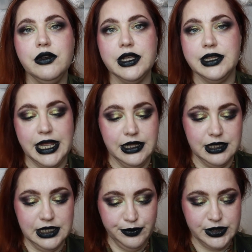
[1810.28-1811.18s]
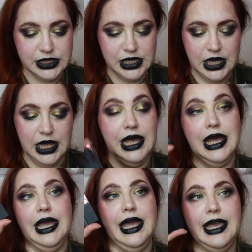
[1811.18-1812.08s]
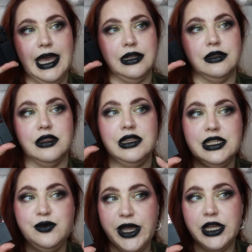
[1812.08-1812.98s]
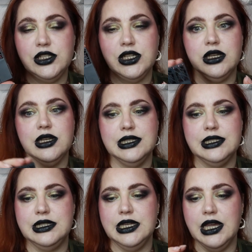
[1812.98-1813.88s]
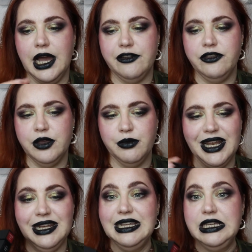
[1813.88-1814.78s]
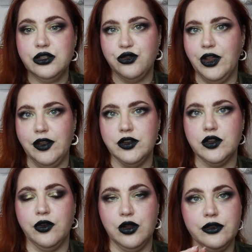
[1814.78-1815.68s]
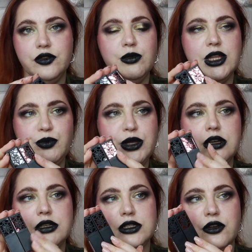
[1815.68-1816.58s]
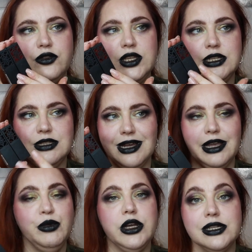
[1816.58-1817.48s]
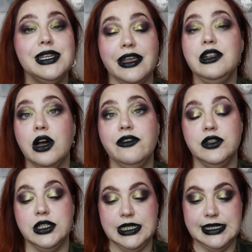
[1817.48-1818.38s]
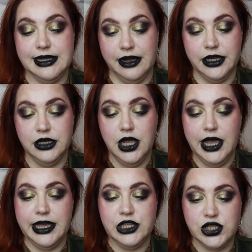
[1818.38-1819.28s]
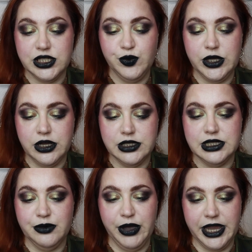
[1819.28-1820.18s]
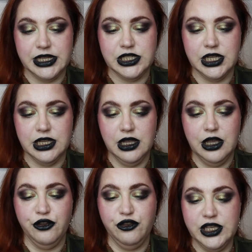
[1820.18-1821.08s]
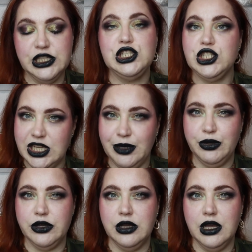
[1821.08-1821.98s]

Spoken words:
Then the lips. Again, this packaging is I think my least favorite of all of them. Not because of the design, because I love the design. It's just because the packaging feels cheap.